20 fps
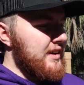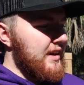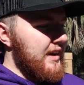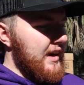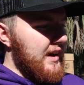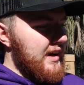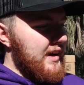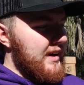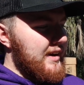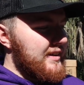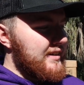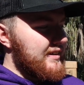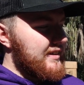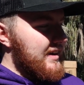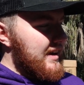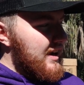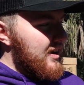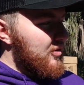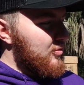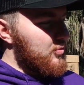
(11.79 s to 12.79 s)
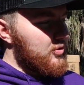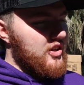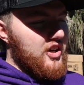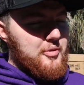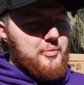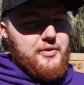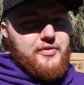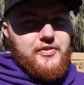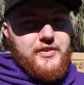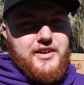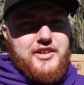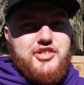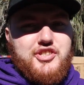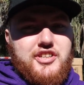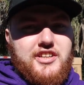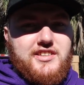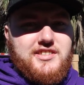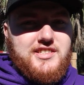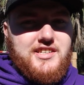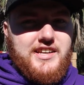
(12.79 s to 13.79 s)
And now we're gonna be
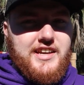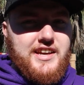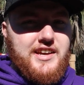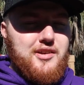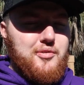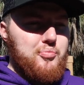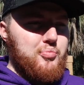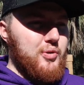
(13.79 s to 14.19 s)
finishing it today,